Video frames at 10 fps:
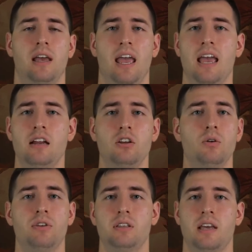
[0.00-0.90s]
And you
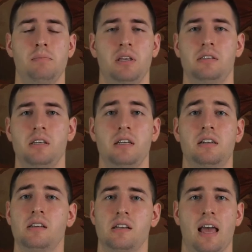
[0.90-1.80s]
know, this NPC
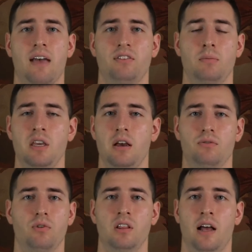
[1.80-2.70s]
doesn't have to be a
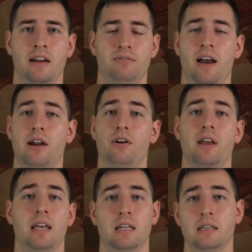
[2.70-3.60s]
frontline fighter.
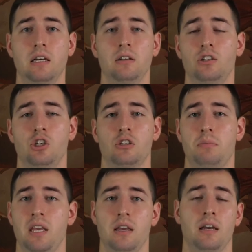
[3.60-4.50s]
It can literally just
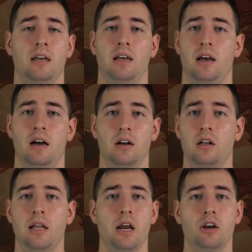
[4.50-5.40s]
be a
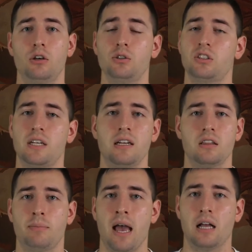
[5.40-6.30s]
cleric who's standing
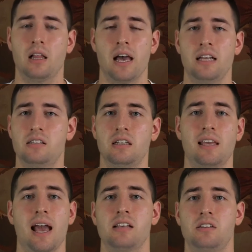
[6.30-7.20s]
on the back lines and
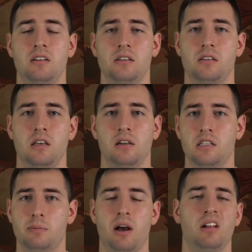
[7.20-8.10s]
casting a
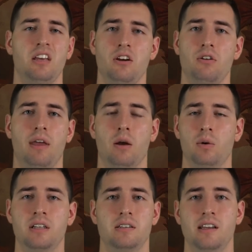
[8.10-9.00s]
healing spell here or there
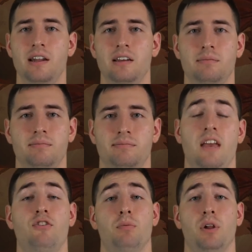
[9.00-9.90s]
when it's needed.
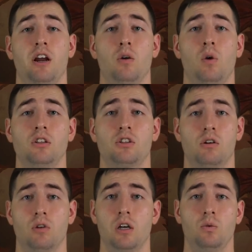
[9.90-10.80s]
If your player wants
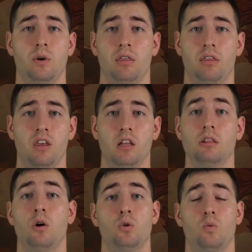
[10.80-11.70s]
to run with the
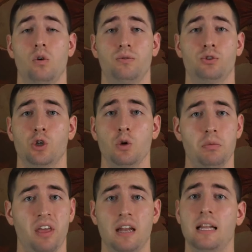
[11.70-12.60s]
lone wolf
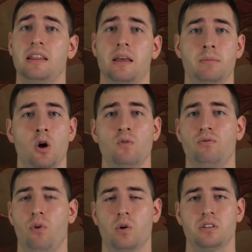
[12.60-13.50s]
trope, then let them. Don't
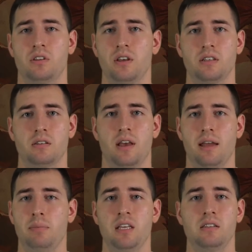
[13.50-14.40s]
force this
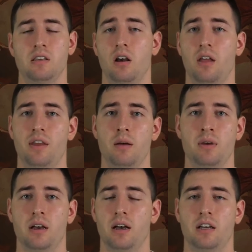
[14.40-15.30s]
NPC on
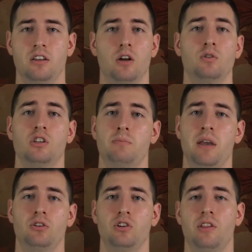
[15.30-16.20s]
them. Uh, you know, just
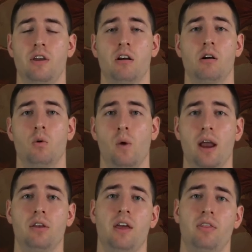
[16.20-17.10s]
make sure that they are
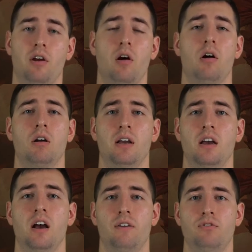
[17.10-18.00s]
aware that there are
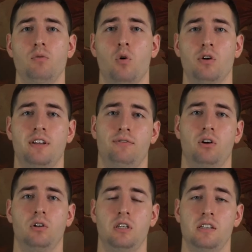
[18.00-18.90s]
a few more
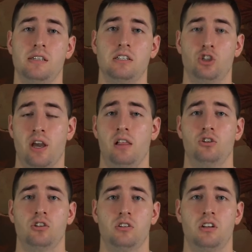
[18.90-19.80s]
difficulties and
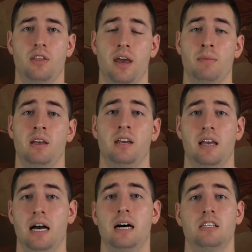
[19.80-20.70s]
challenges to them
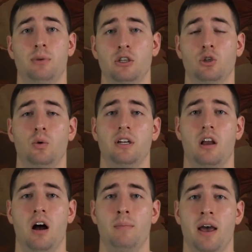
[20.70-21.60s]
uh, especially when
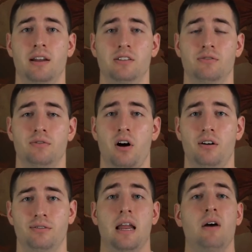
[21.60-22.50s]
combat is
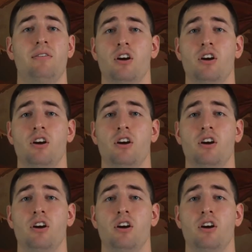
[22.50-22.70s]
involved. Now, if